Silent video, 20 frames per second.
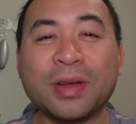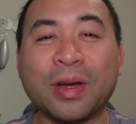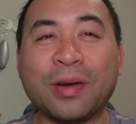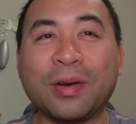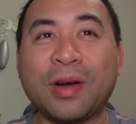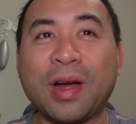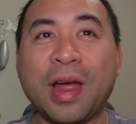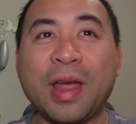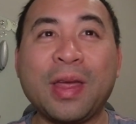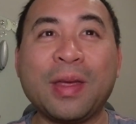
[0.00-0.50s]

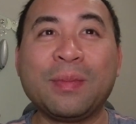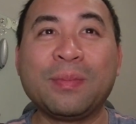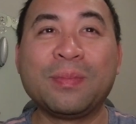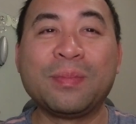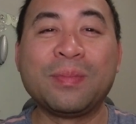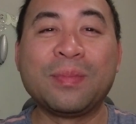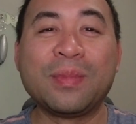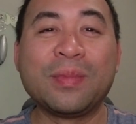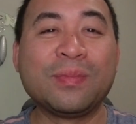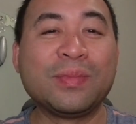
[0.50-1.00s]
so
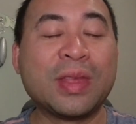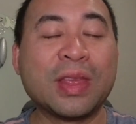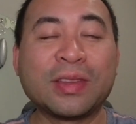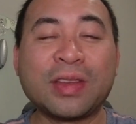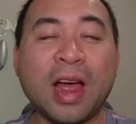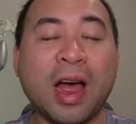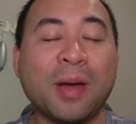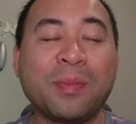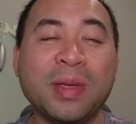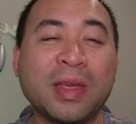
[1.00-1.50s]

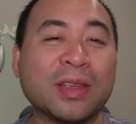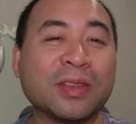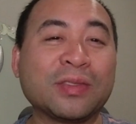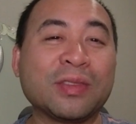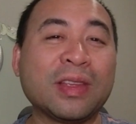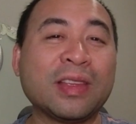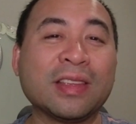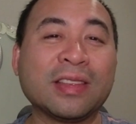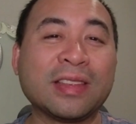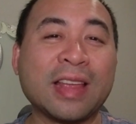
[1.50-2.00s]
this hobby
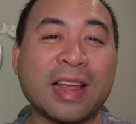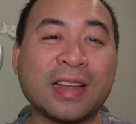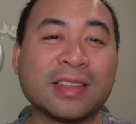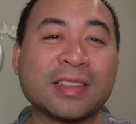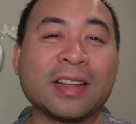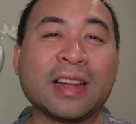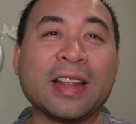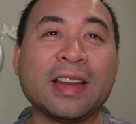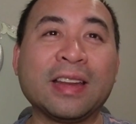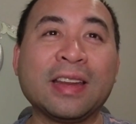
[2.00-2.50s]
is
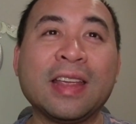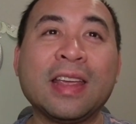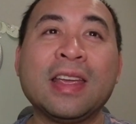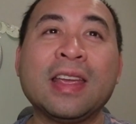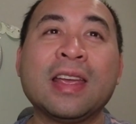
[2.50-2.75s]
excellent.